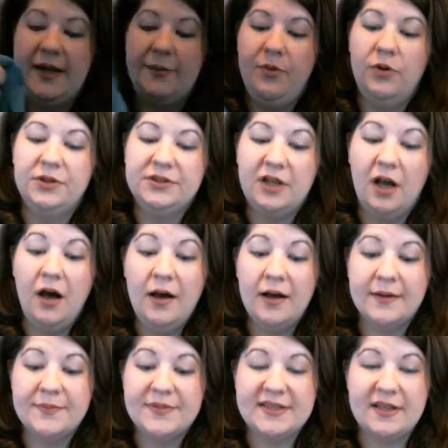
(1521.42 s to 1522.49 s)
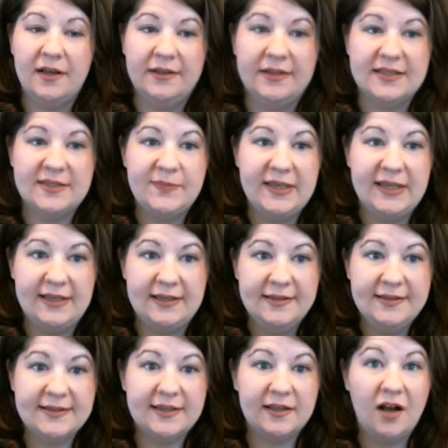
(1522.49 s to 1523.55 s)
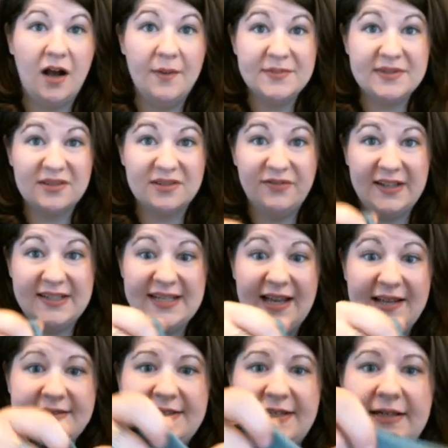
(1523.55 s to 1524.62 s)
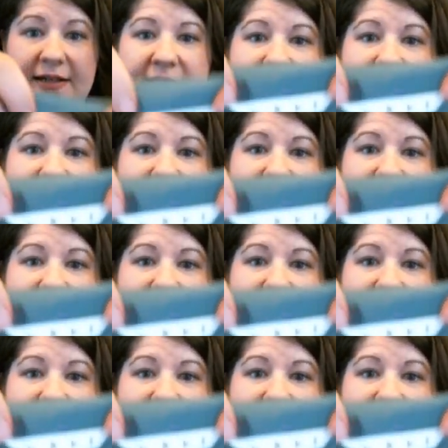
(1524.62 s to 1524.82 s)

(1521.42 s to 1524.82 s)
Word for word: pulled comps on this piece, the comps looked fantastic,